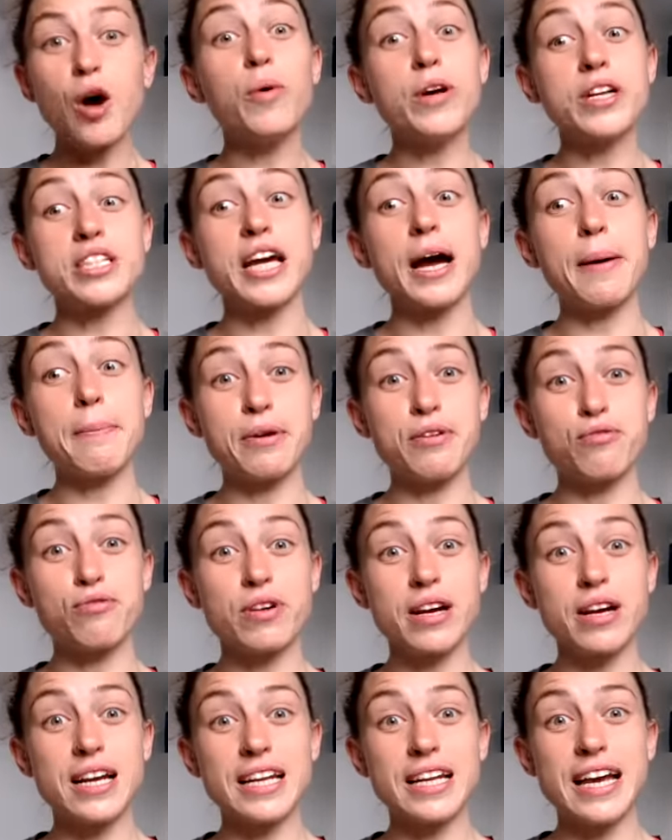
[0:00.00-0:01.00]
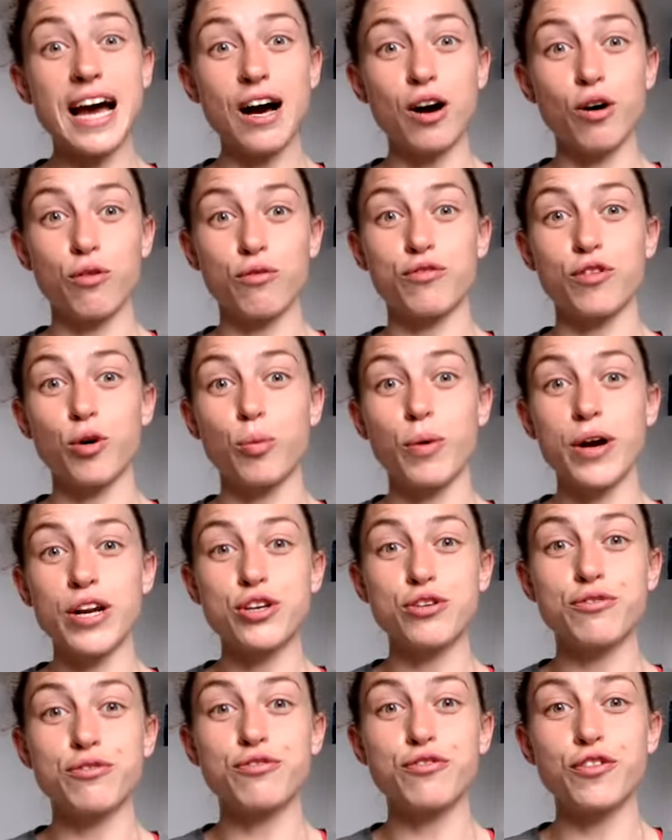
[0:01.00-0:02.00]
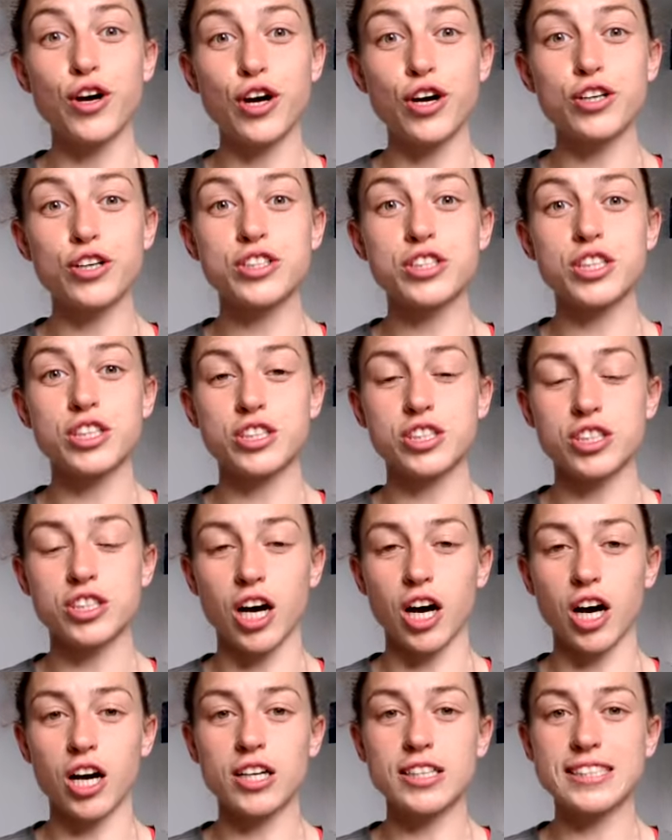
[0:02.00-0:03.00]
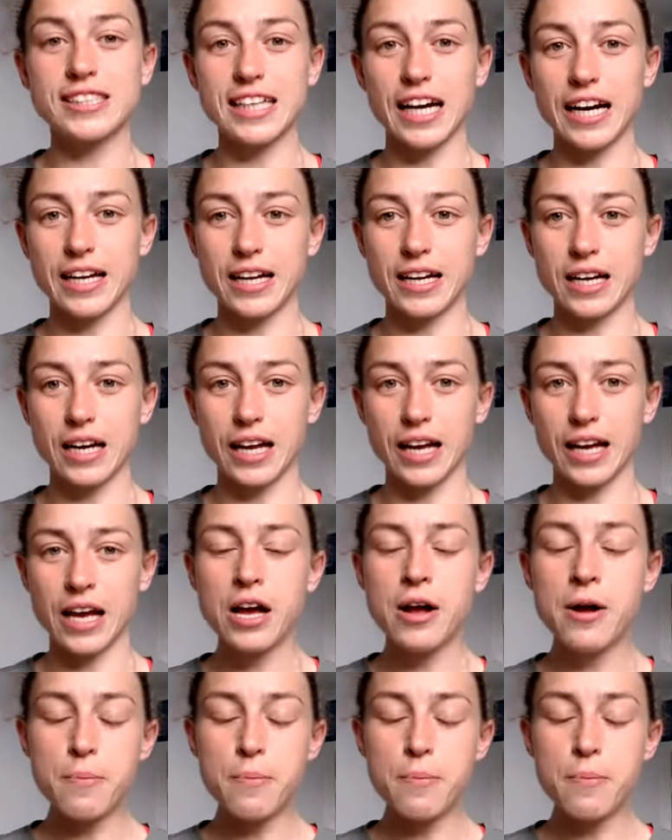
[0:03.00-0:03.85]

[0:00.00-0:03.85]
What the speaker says: which can be really helpful when you first start cycling.